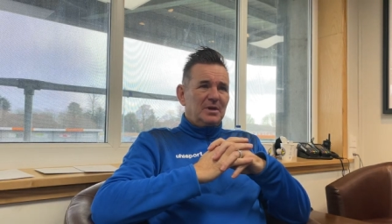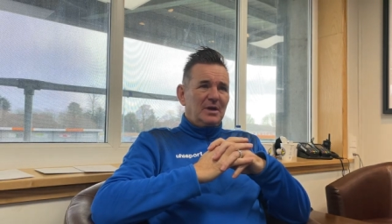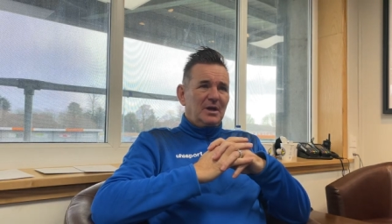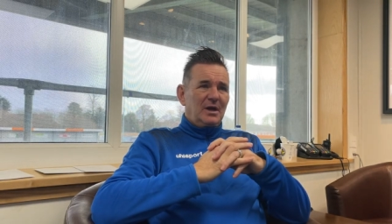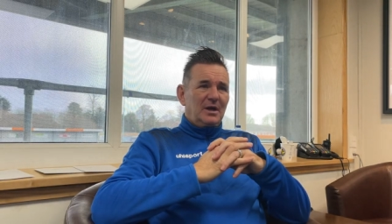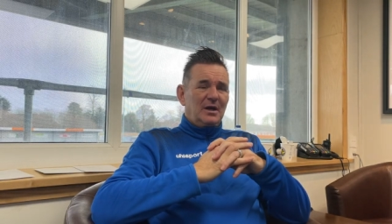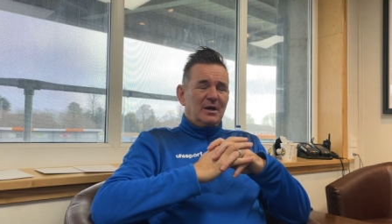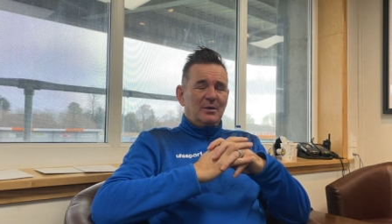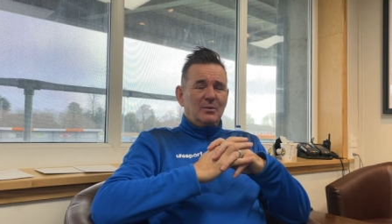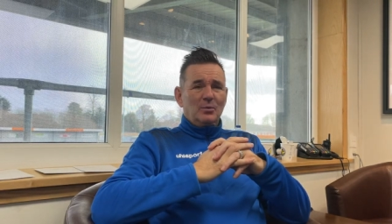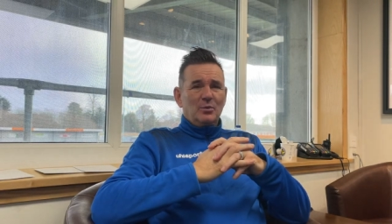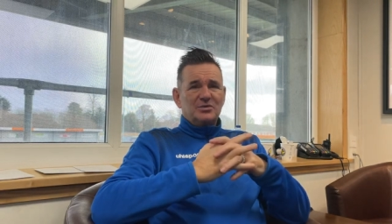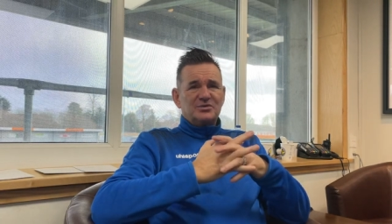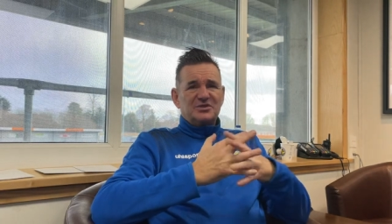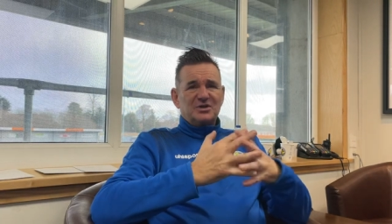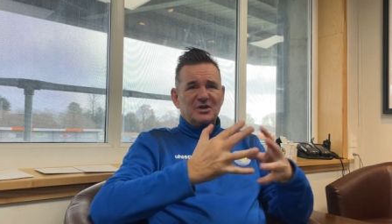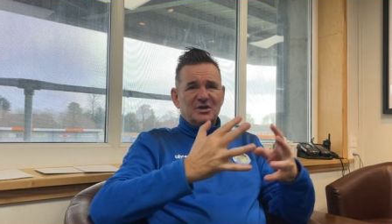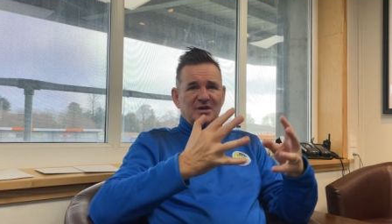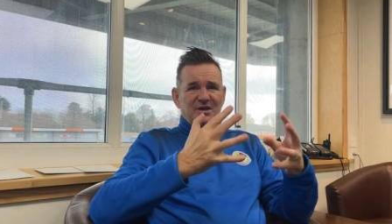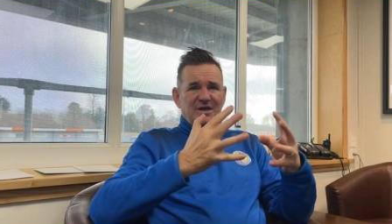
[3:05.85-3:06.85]
We'll
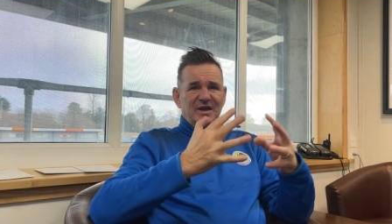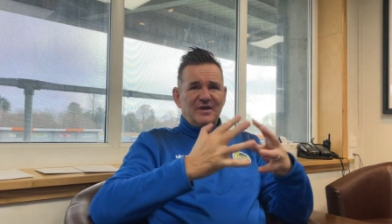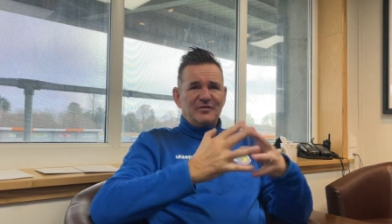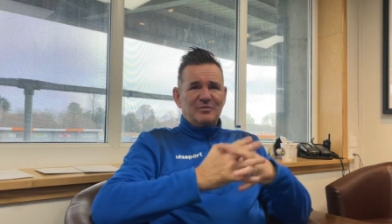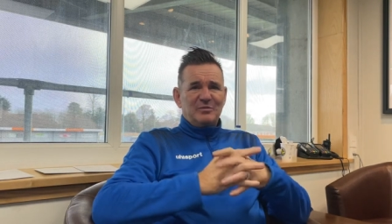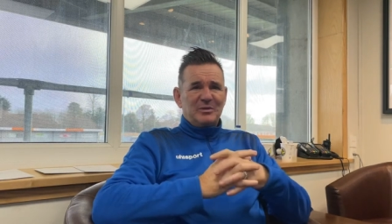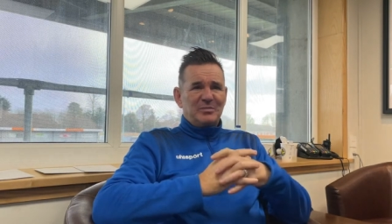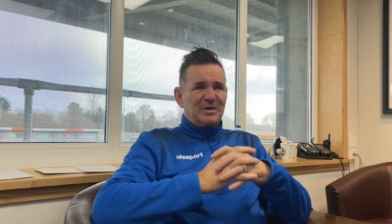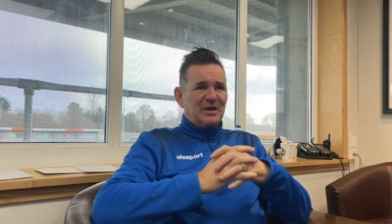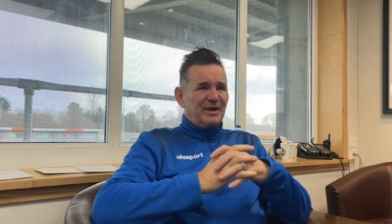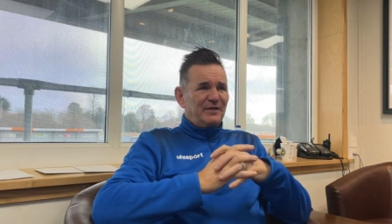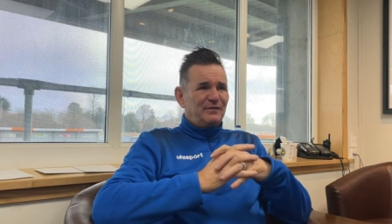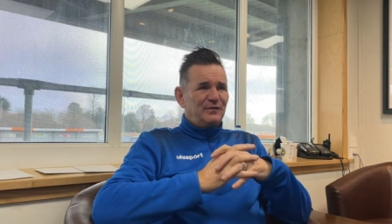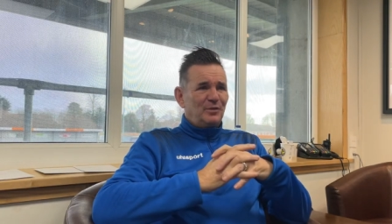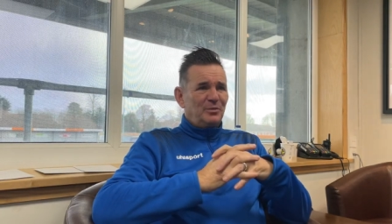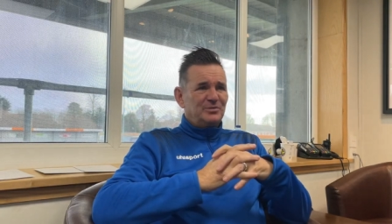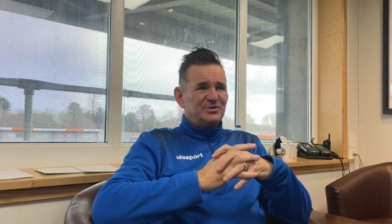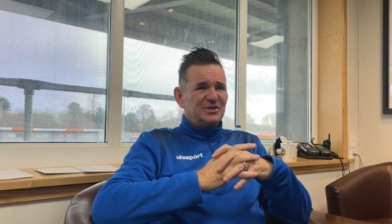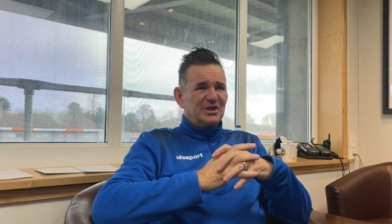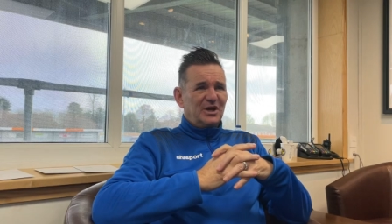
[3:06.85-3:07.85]
certainly give him the
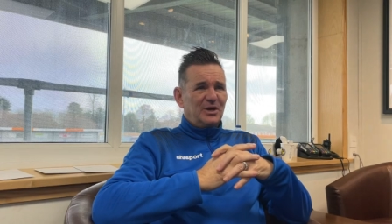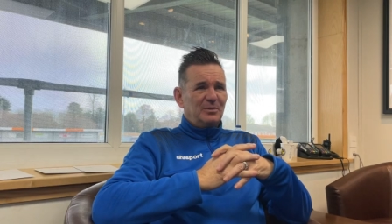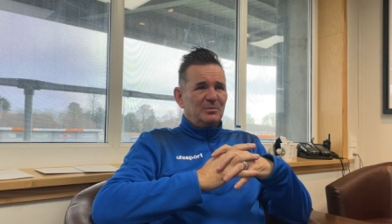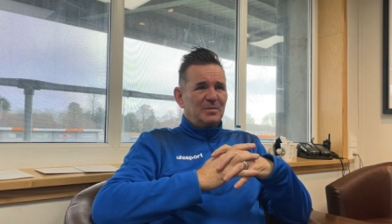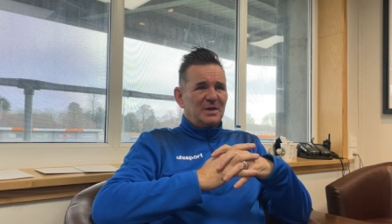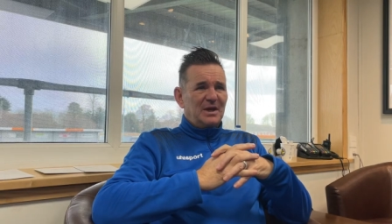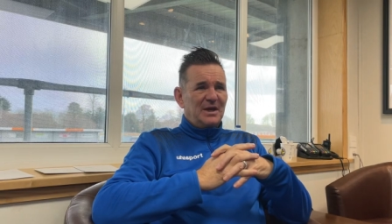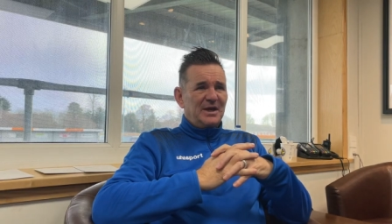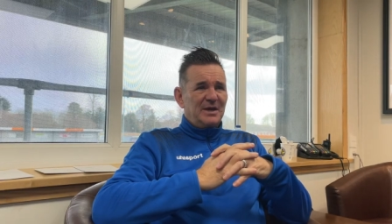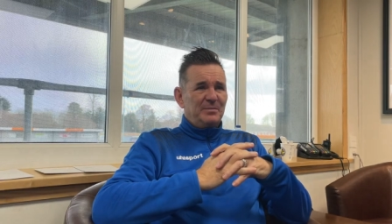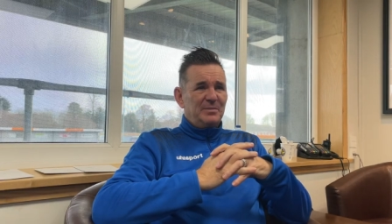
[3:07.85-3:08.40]
platform to go and play.